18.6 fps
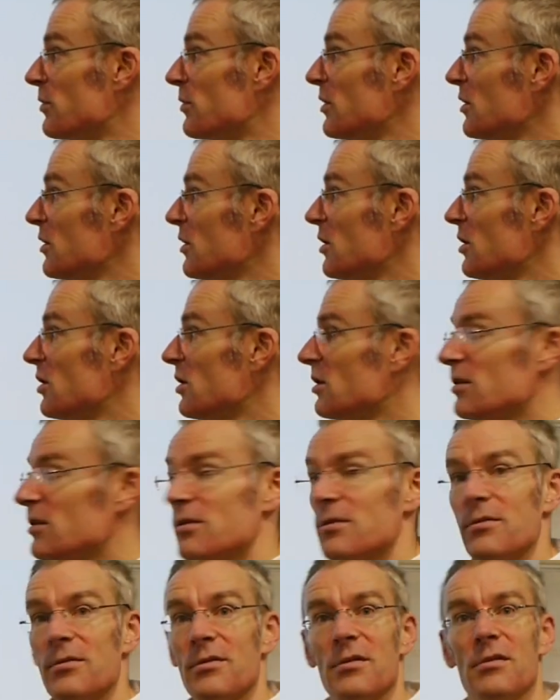And
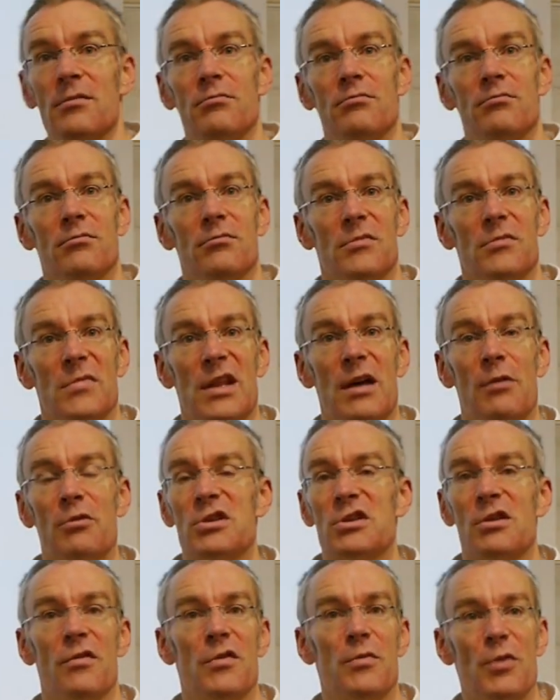that would
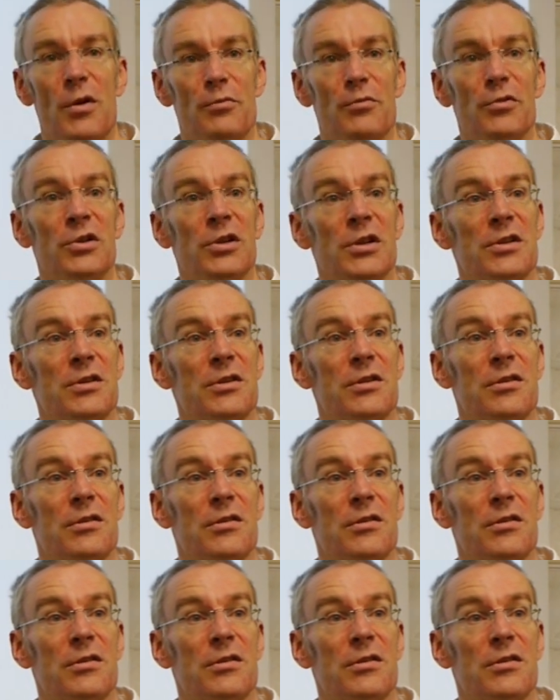solve the problem, wouldn't it?